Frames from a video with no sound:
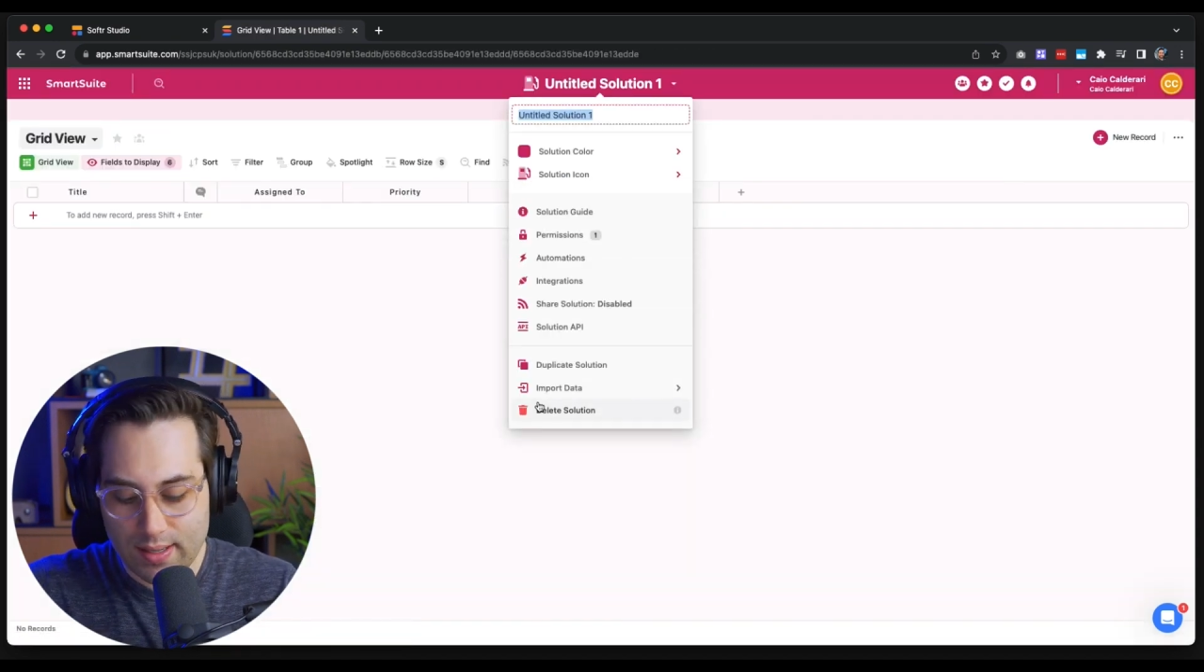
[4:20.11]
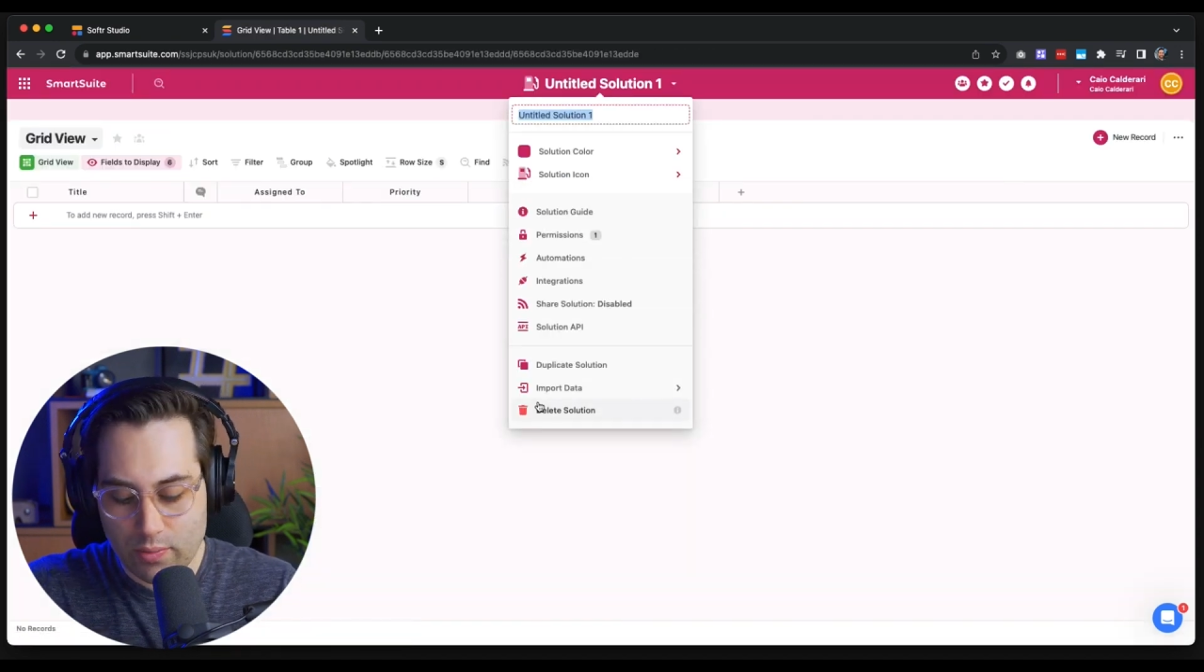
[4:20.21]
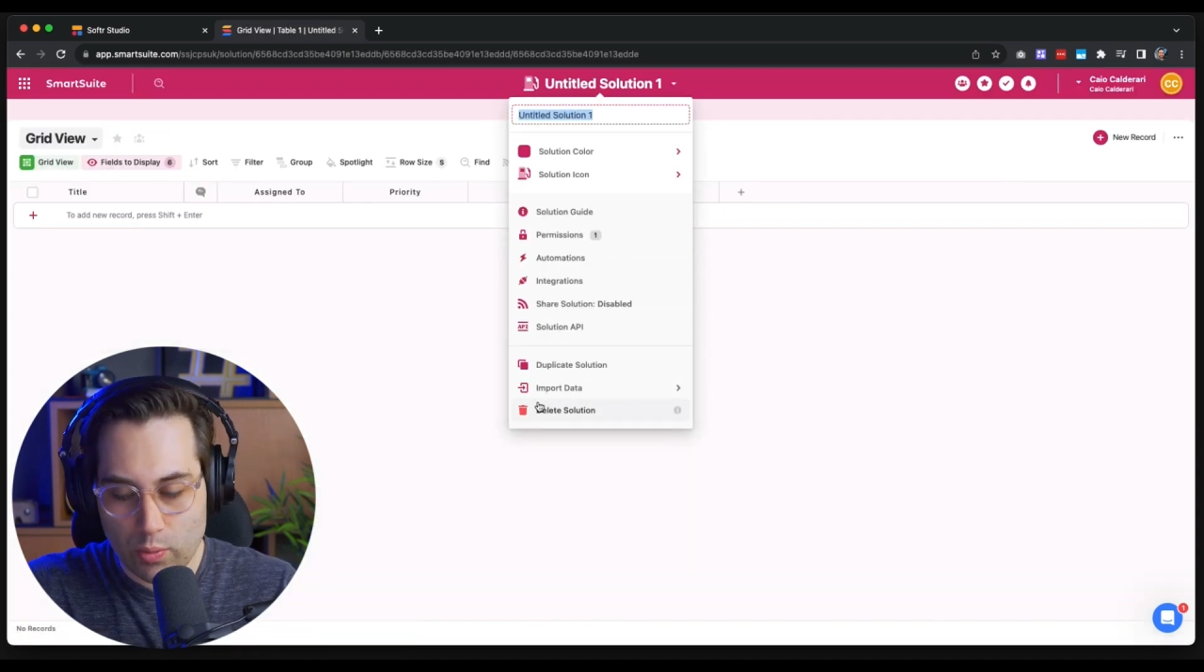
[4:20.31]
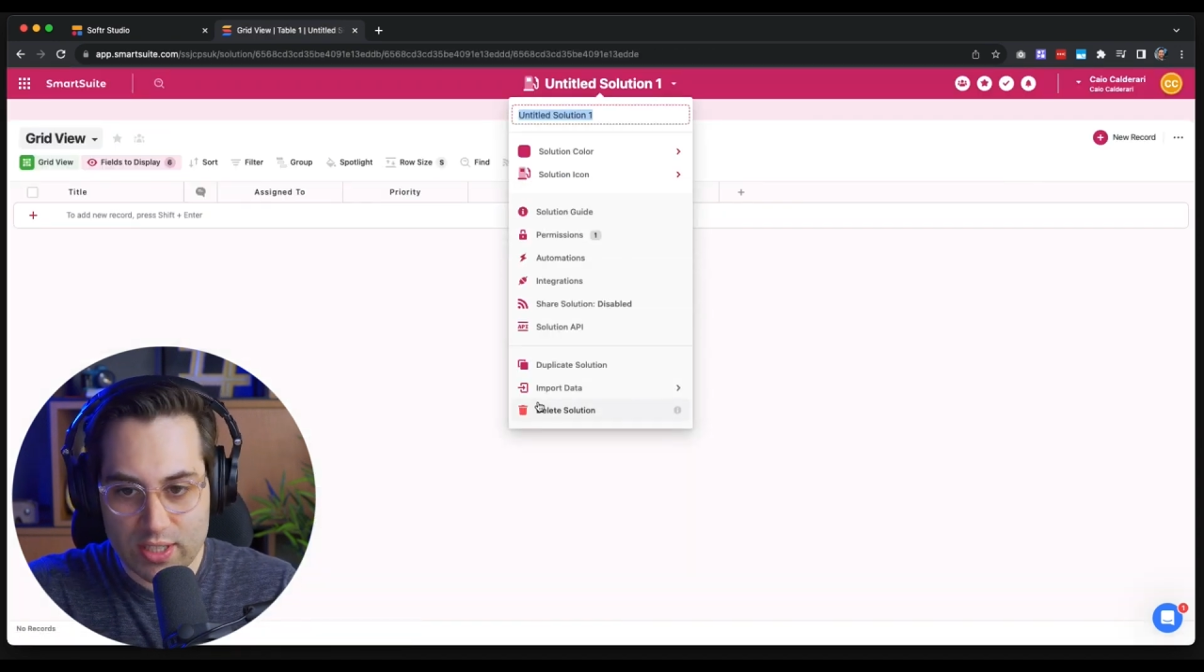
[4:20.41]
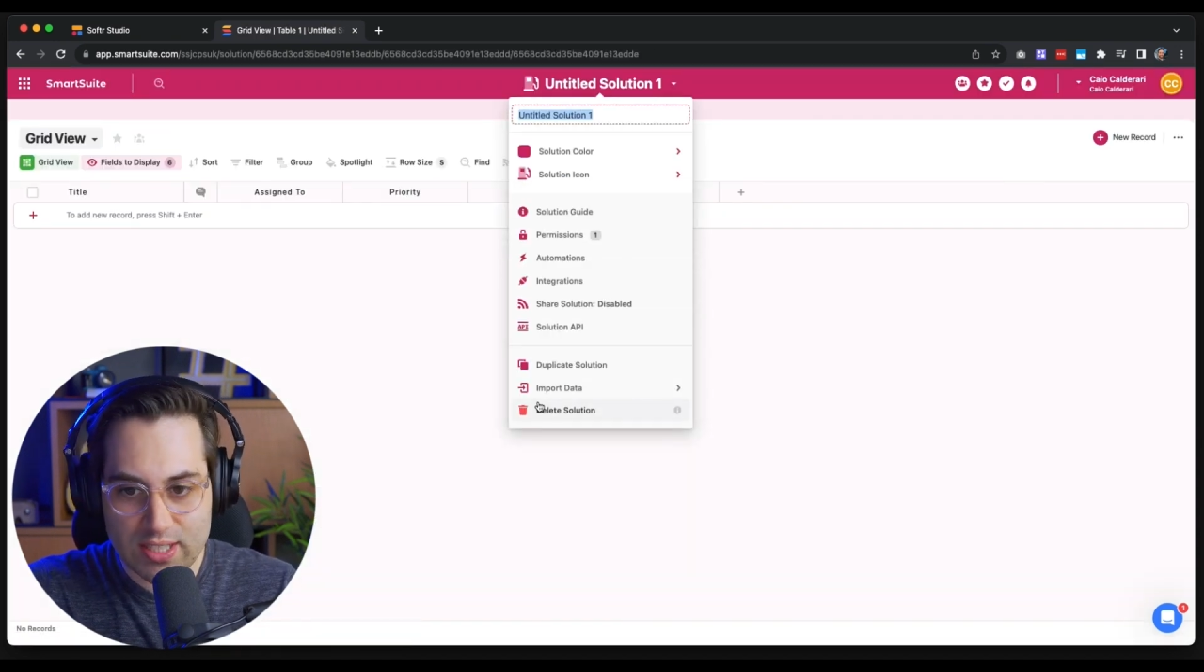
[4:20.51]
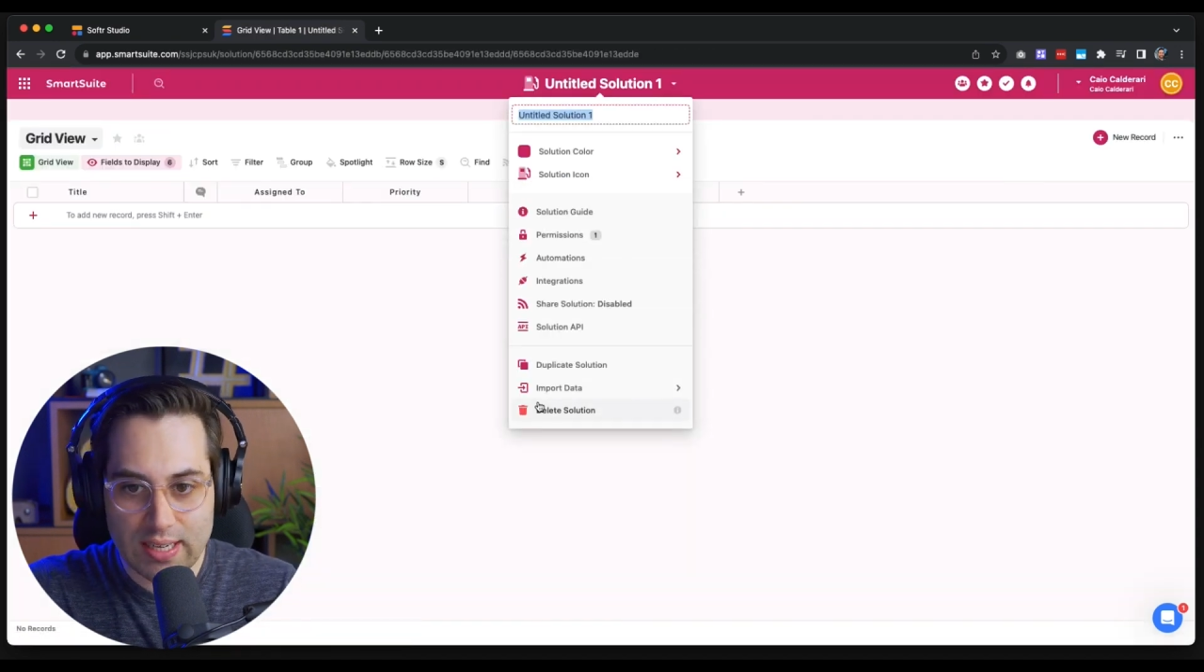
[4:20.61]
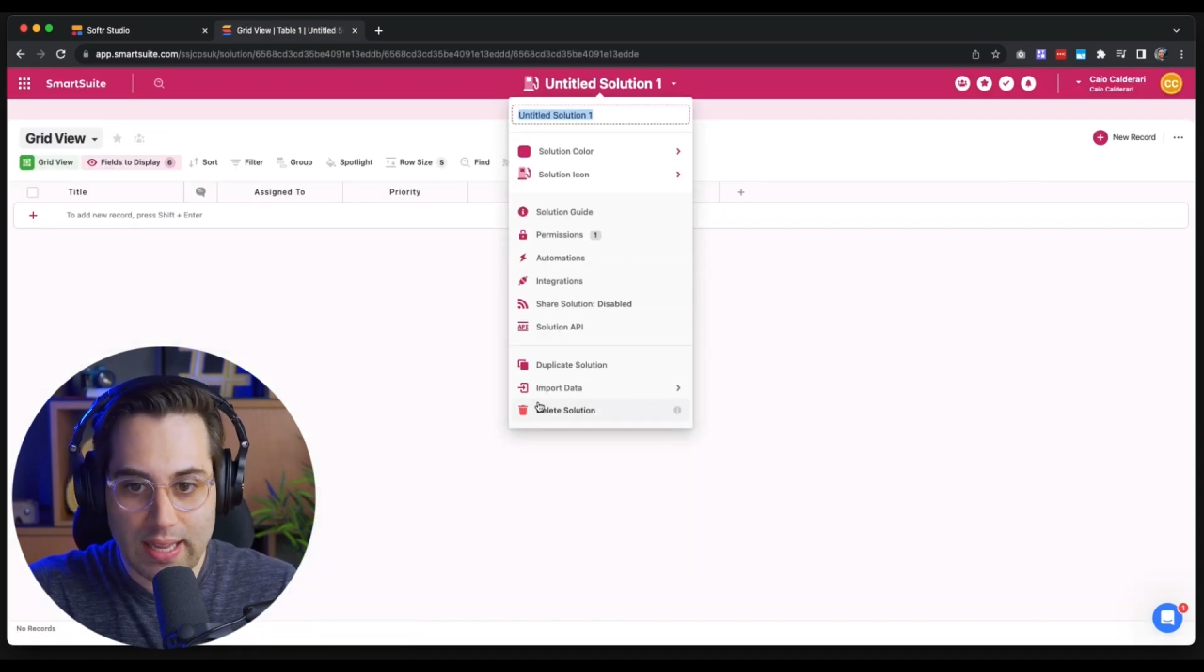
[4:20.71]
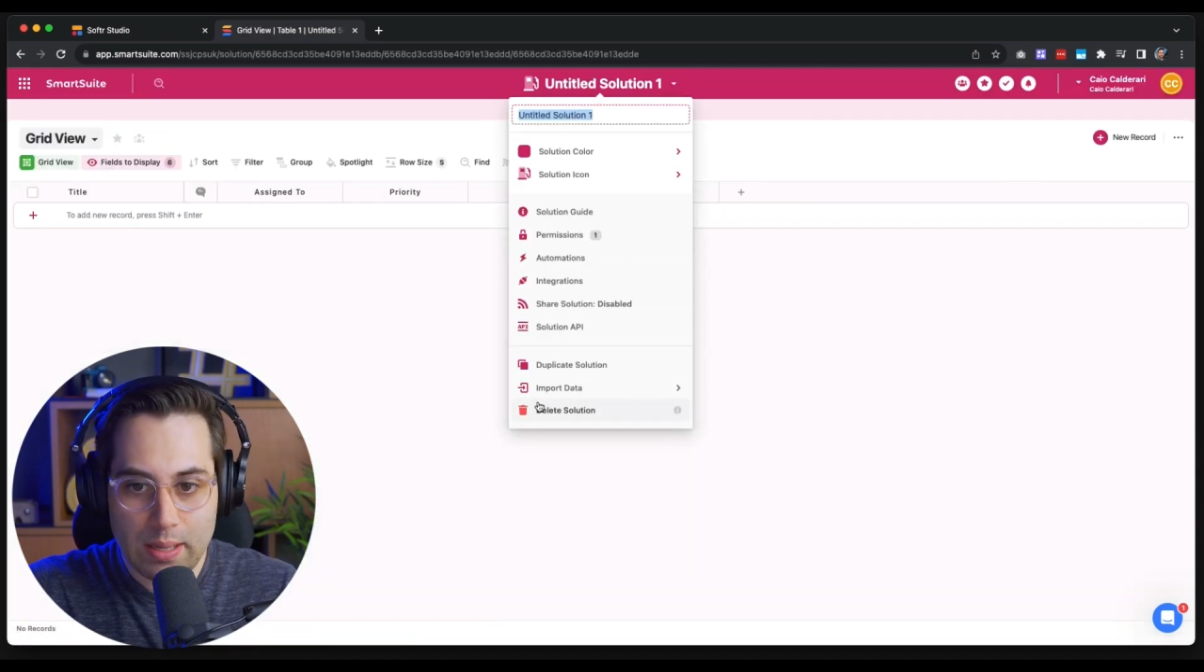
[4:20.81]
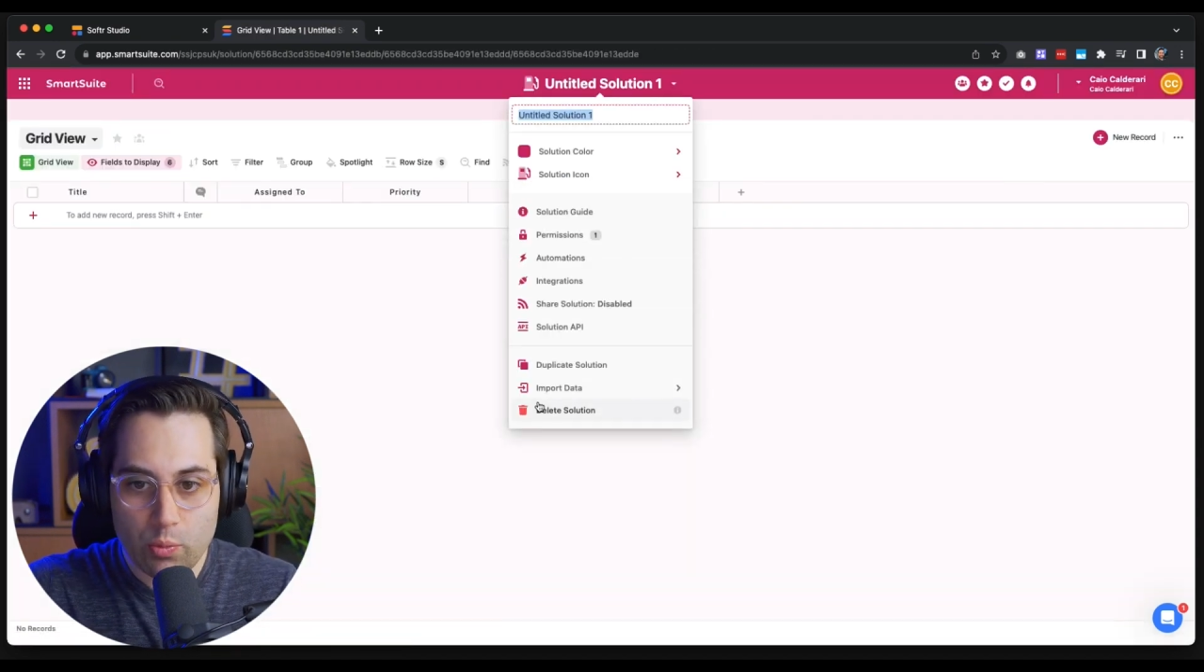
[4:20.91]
what name